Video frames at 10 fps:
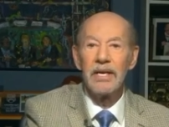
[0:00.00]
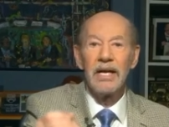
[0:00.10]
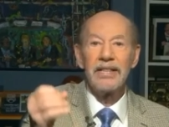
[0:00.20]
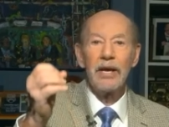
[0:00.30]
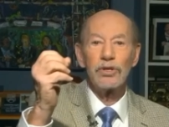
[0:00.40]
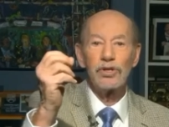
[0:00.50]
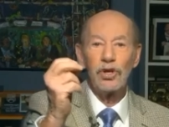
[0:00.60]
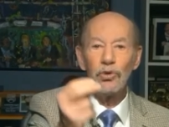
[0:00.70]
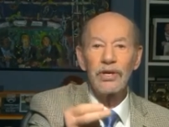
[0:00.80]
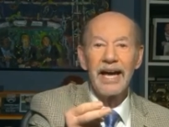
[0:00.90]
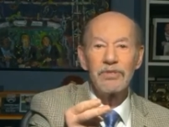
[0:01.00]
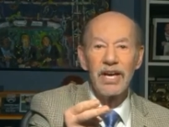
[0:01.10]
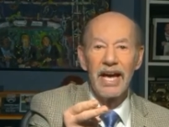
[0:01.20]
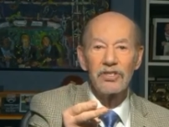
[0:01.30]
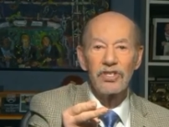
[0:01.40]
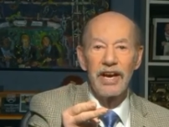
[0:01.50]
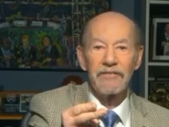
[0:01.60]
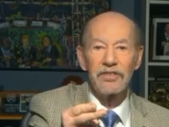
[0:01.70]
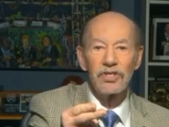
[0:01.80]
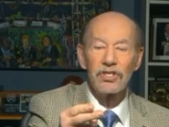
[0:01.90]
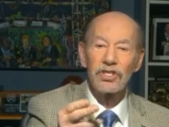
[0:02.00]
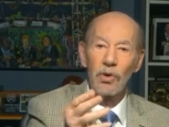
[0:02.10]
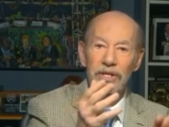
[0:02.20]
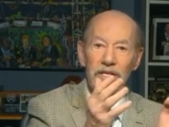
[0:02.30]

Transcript: They were two games ahead of San Francisco in the